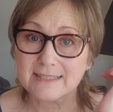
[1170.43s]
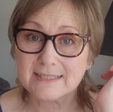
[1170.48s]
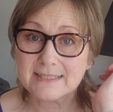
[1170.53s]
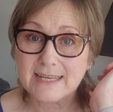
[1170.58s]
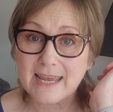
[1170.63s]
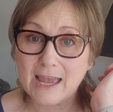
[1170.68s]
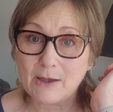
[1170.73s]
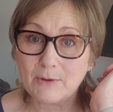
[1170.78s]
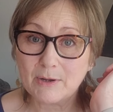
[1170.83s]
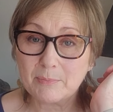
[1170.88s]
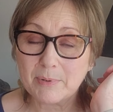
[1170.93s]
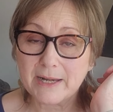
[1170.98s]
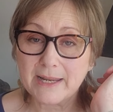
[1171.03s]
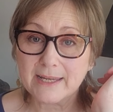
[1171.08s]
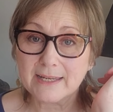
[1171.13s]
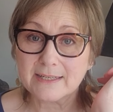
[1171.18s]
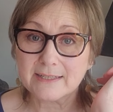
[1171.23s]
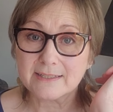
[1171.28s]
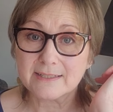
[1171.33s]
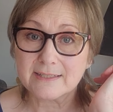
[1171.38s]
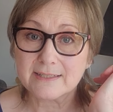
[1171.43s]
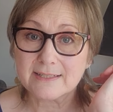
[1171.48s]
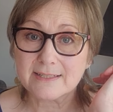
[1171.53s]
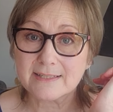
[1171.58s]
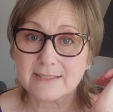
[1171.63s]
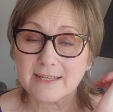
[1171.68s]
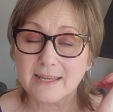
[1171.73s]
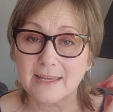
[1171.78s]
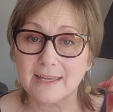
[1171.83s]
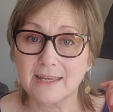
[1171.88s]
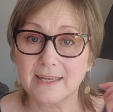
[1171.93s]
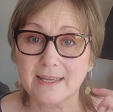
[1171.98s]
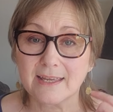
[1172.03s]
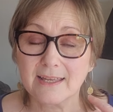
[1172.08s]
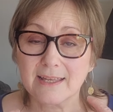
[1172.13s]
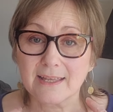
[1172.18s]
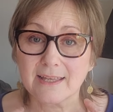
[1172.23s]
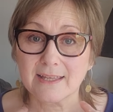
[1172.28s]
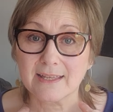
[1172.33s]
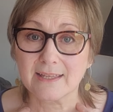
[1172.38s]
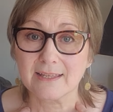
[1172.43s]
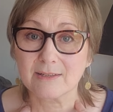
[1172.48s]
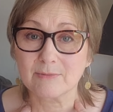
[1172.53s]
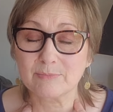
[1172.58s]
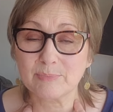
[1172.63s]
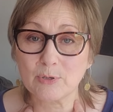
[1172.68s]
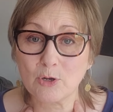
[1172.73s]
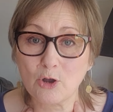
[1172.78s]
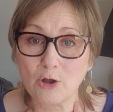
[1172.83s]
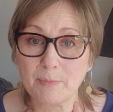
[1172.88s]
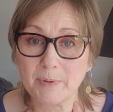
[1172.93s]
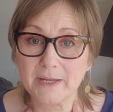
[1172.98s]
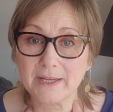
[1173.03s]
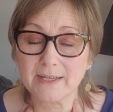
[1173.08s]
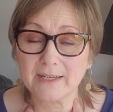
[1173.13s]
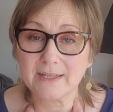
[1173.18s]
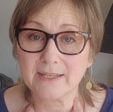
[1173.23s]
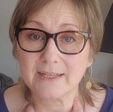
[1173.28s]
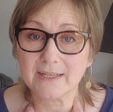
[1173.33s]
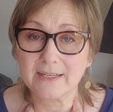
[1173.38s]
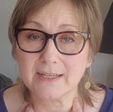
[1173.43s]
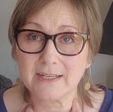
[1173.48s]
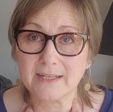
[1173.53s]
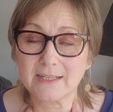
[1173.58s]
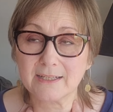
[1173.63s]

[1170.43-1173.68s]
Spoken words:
tower plackets, proper